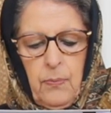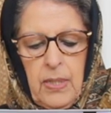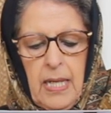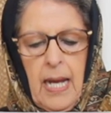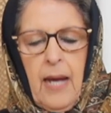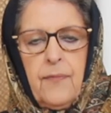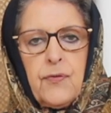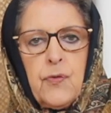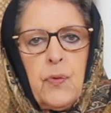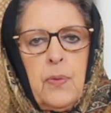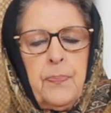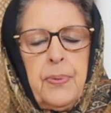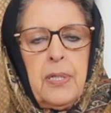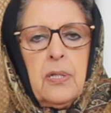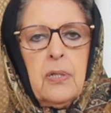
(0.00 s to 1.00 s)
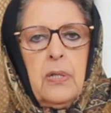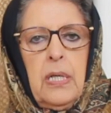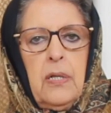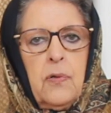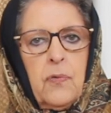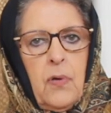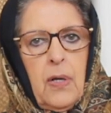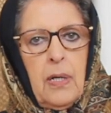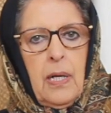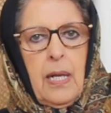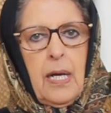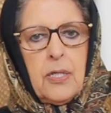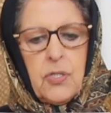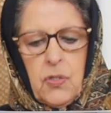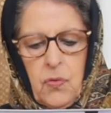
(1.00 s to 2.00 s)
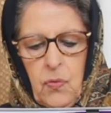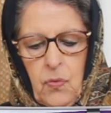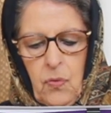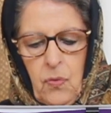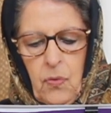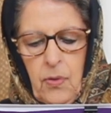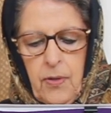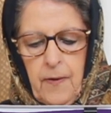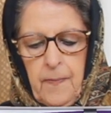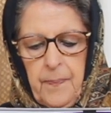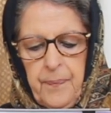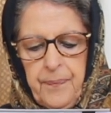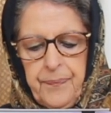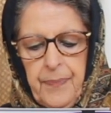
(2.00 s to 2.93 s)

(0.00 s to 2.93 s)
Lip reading: would have to appear in chronological order.